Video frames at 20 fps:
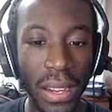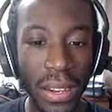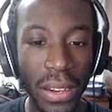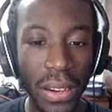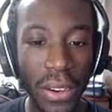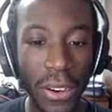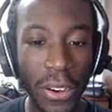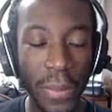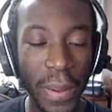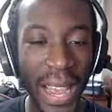
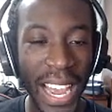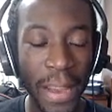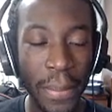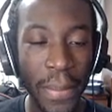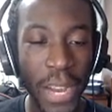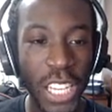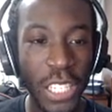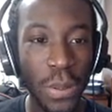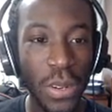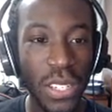Oh, but how
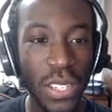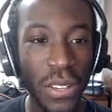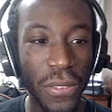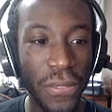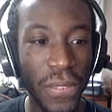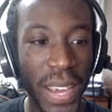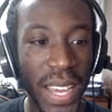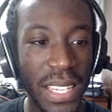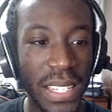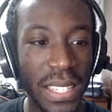am I supposed to
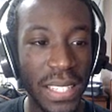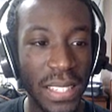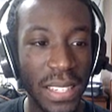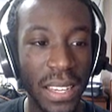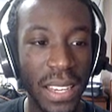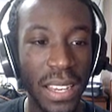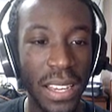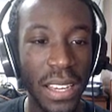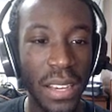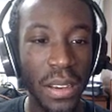face
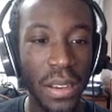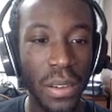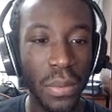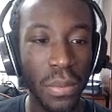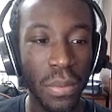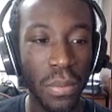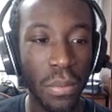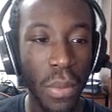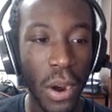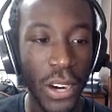
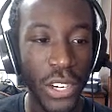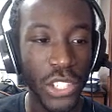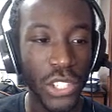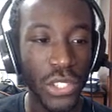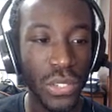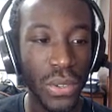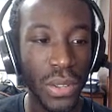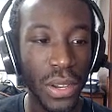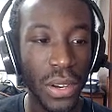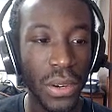
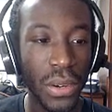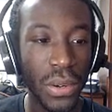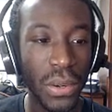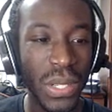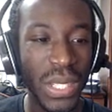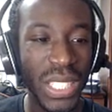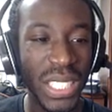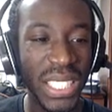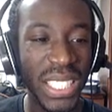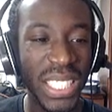Marshall,
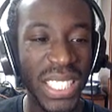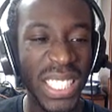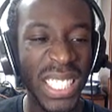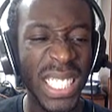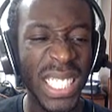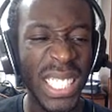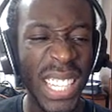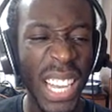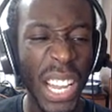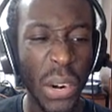though?
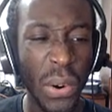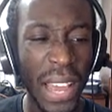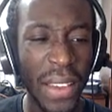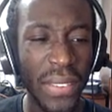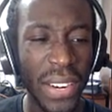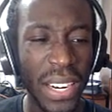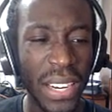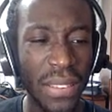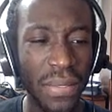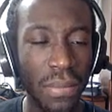Oh, I don't
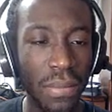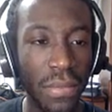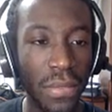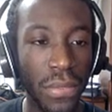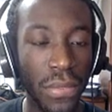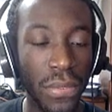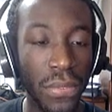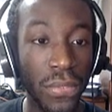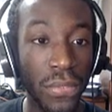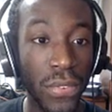have any...
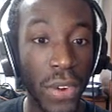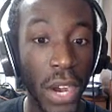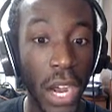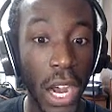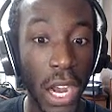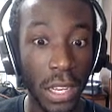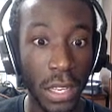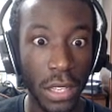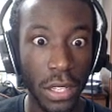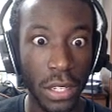
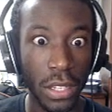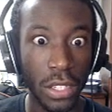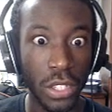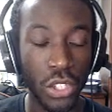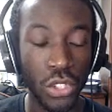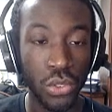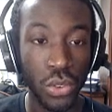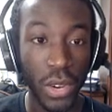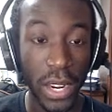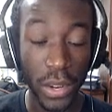Fuck.
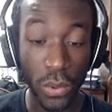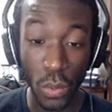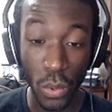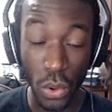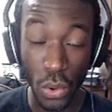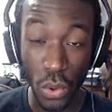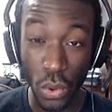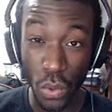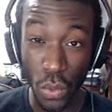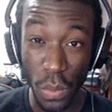Trick
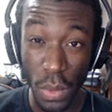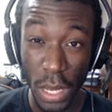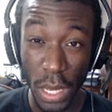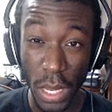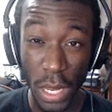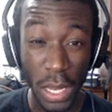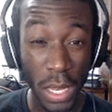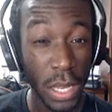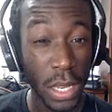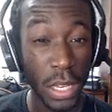Room?
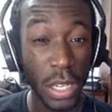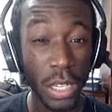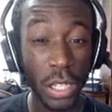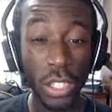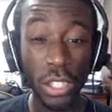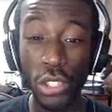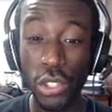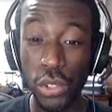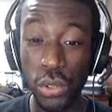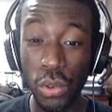
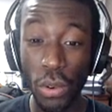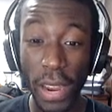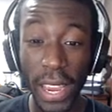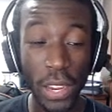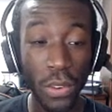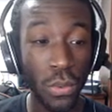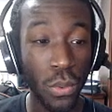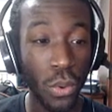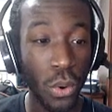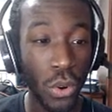
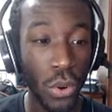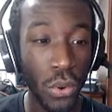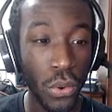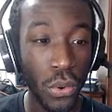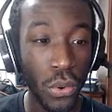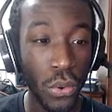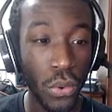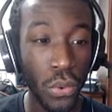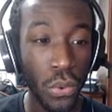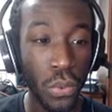Trick
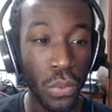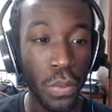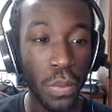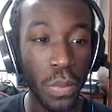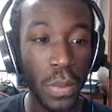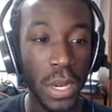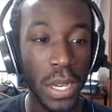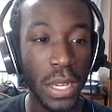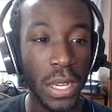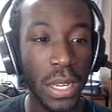
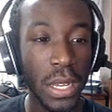Room.